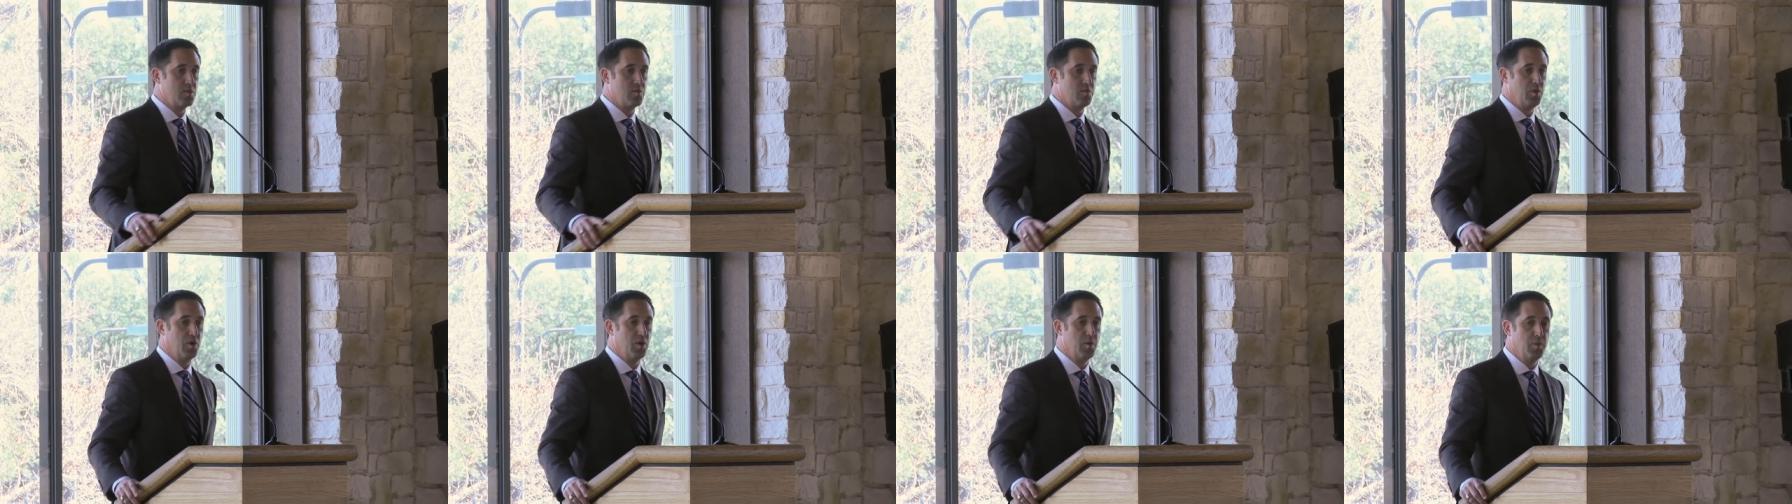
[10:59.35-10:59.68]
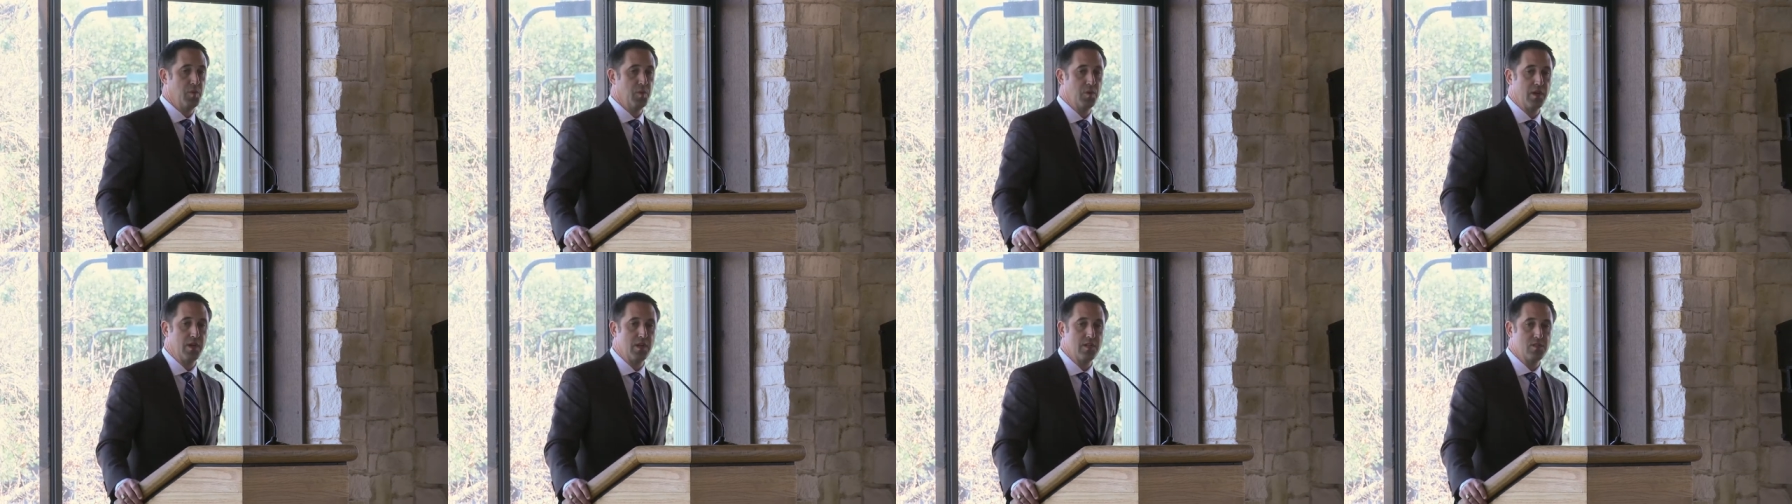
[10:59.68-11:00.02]

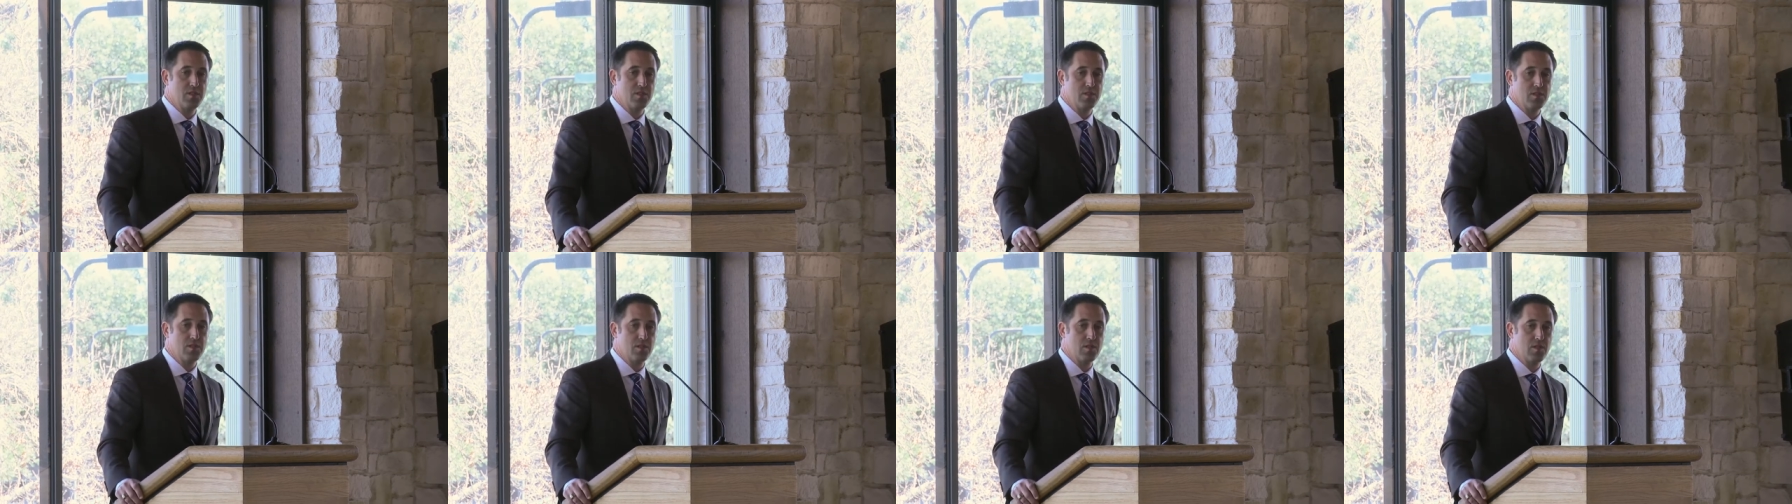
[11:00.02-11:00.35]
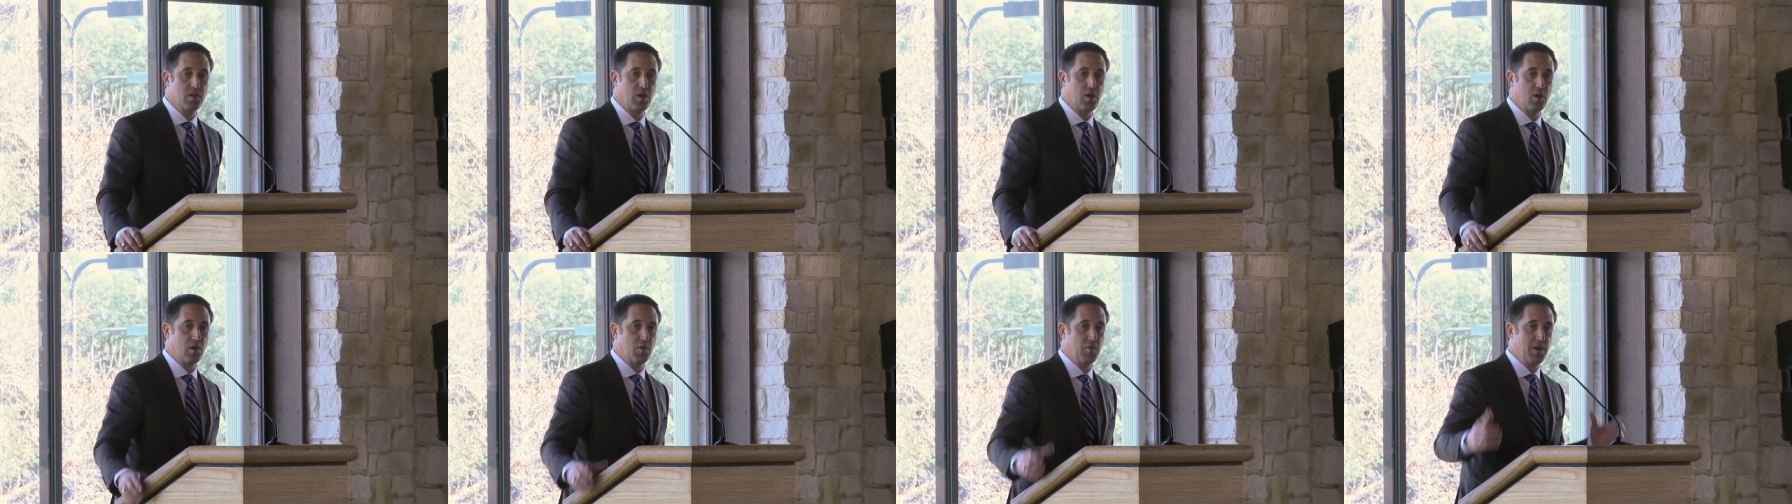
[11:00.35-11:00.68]
Appropriations, to
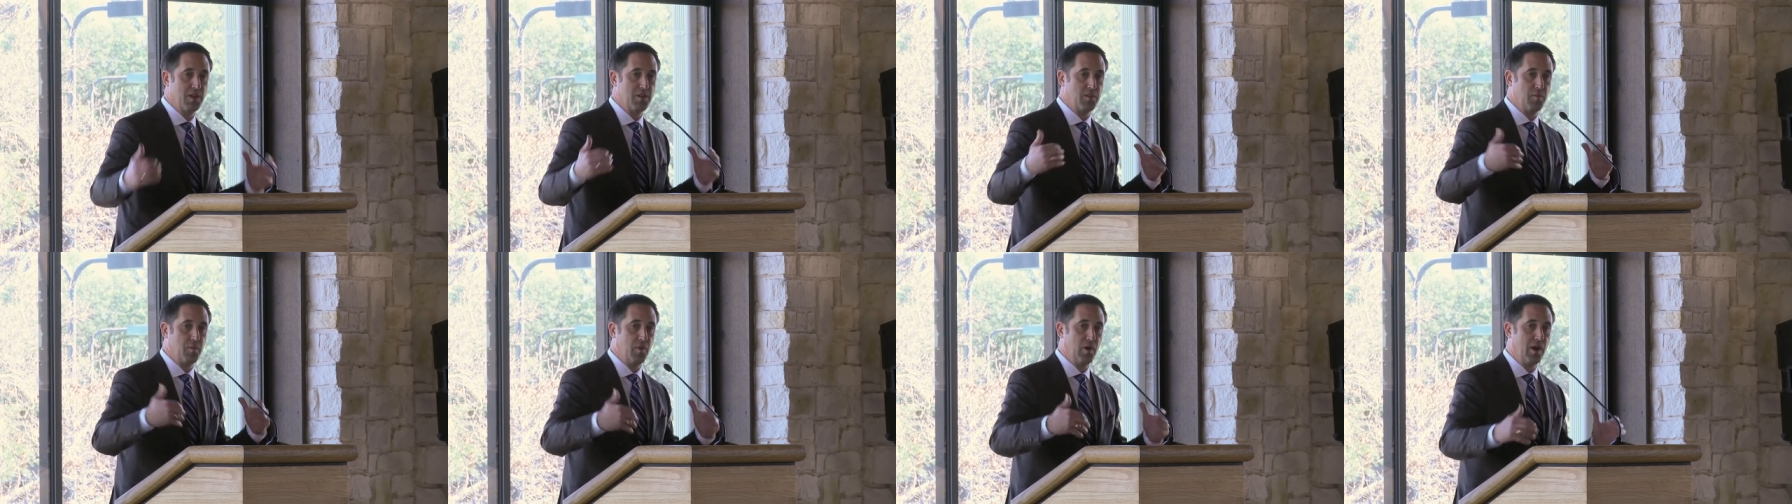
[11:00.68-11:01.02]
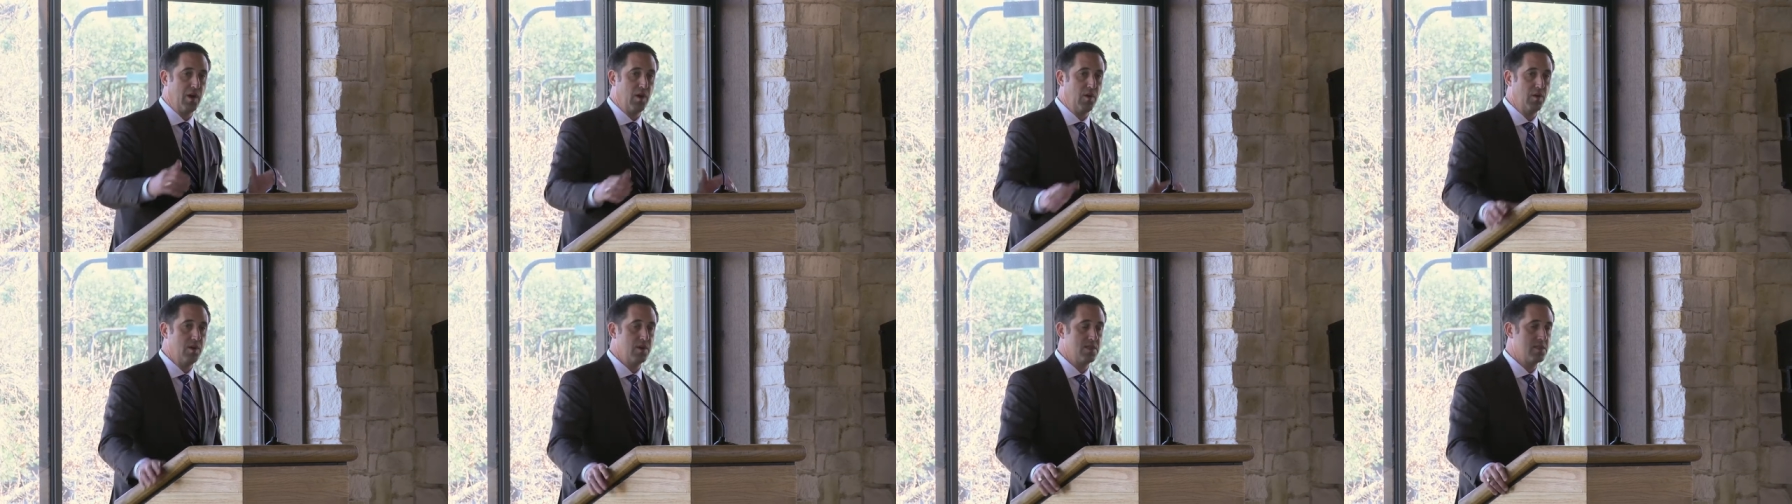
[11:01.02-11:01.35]
talk about the
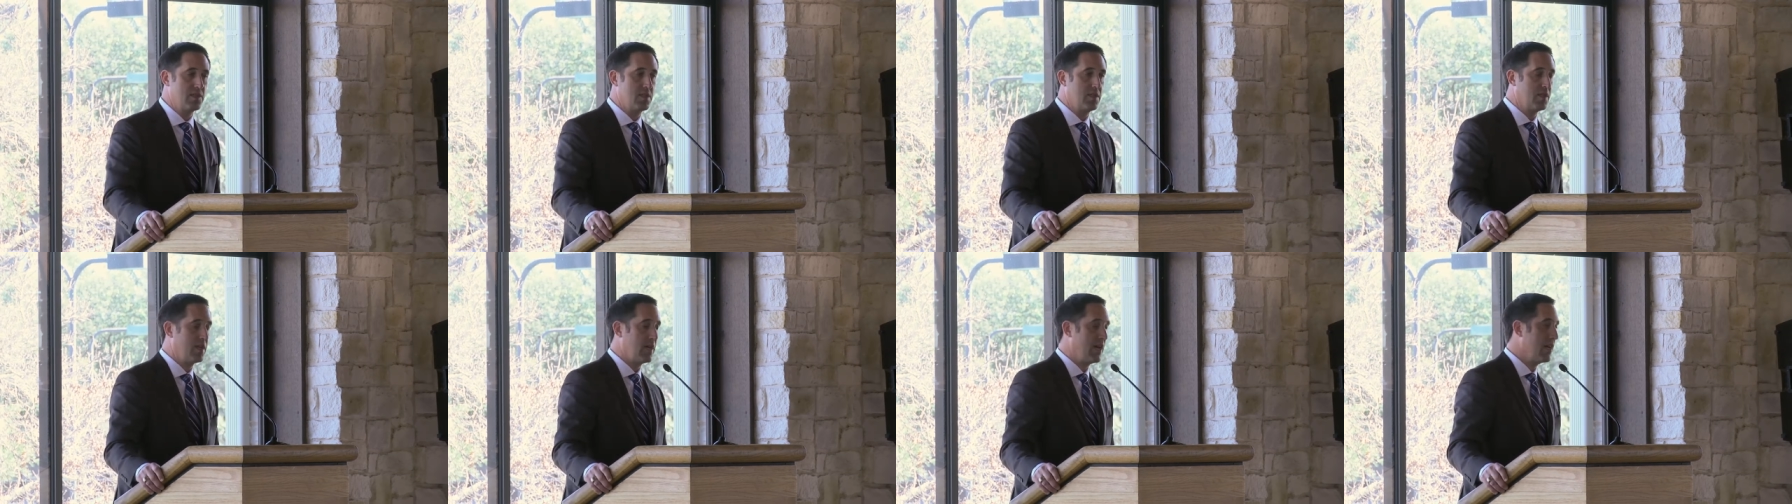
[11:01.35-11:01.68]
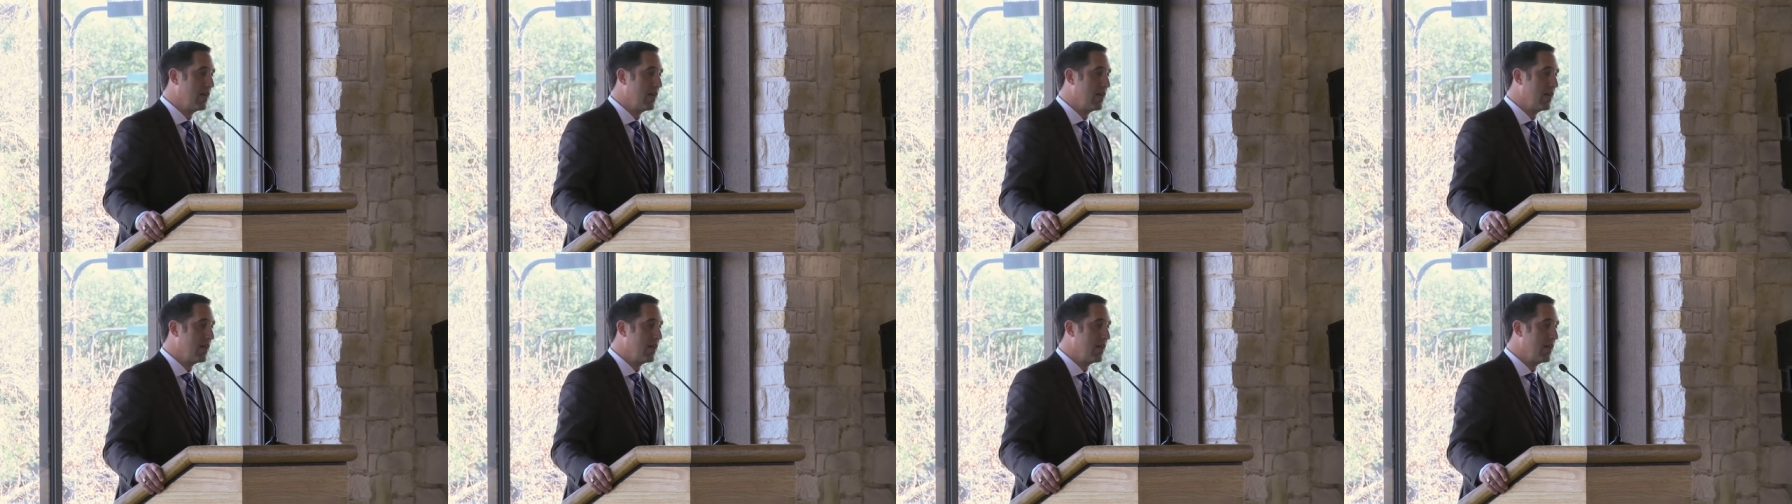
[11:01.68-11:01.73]
priorities in the